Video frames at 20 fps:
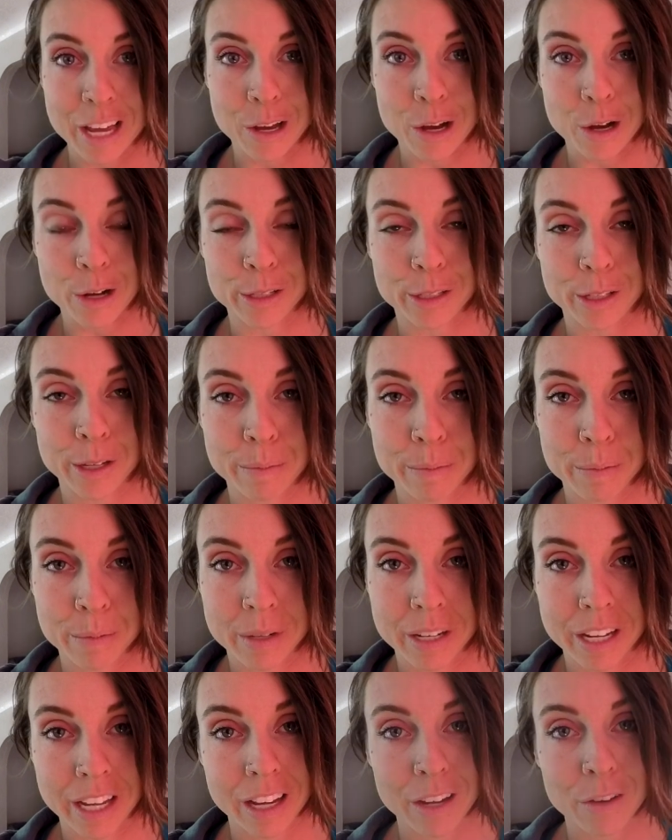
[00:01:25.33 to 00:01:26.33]
I called
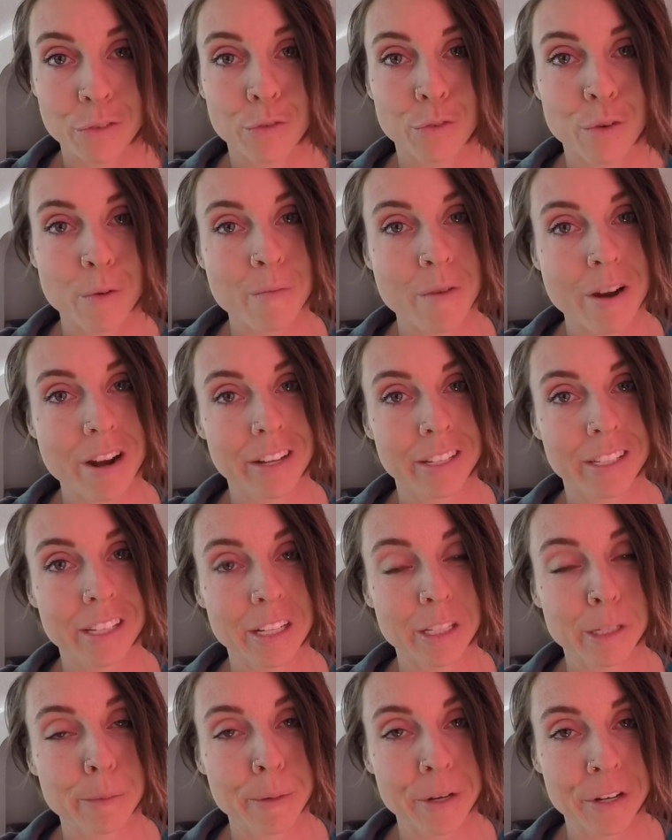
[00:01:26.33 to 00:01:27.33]
up Nick from
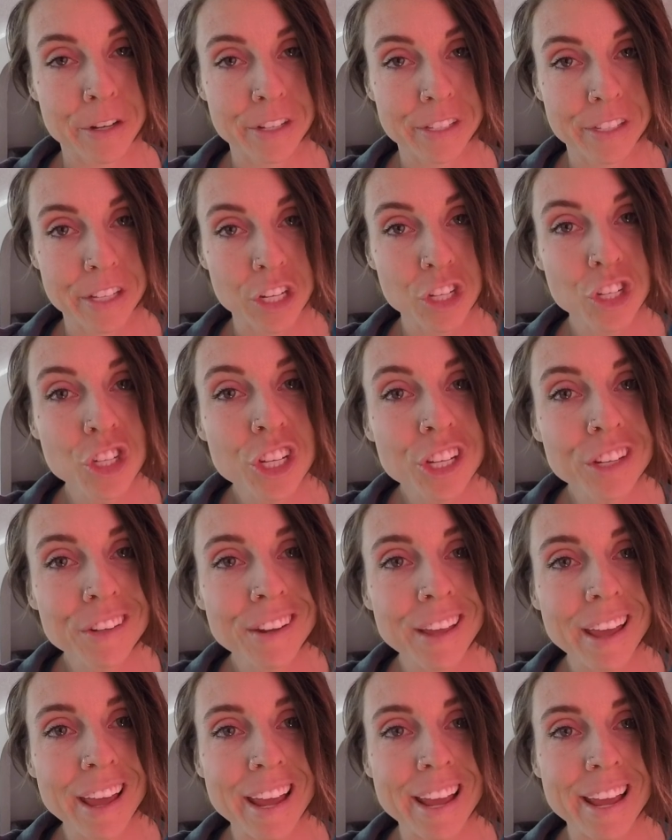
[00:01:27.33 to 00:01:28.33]
Renaissance
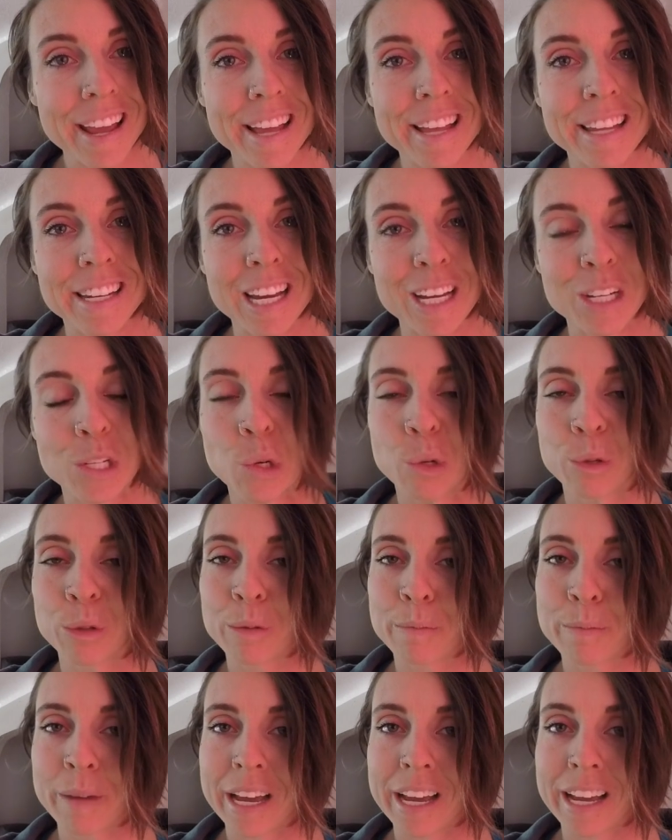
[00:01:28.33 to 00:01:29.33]
Periodization and I told
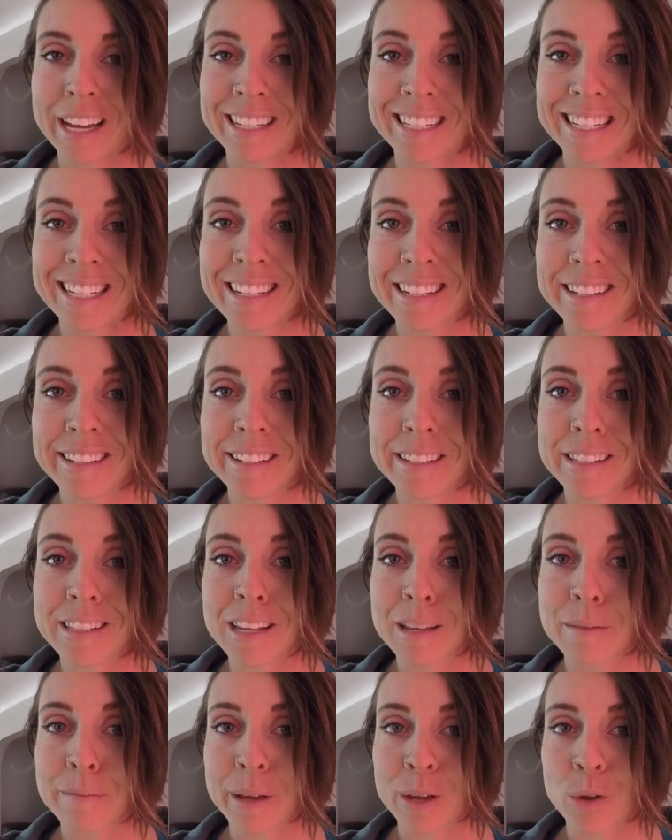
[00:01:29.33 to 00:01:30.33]
him my ideas
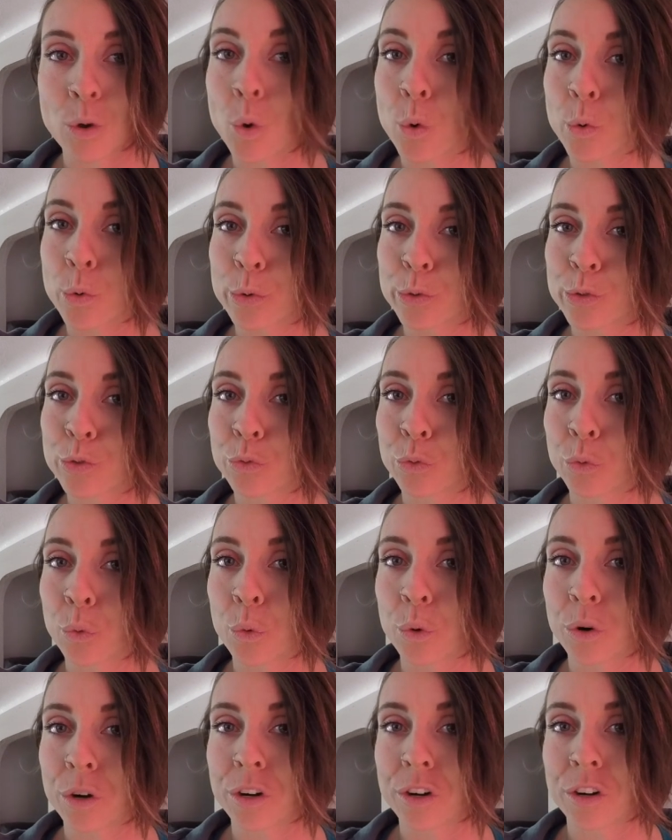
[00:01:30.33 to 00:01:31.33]
and my goals
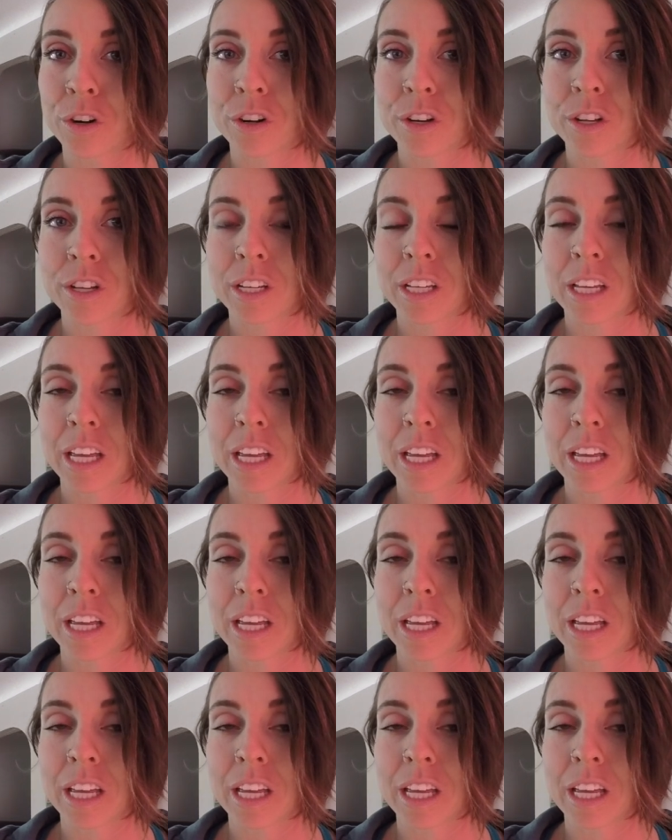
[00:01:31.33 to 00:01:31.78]
for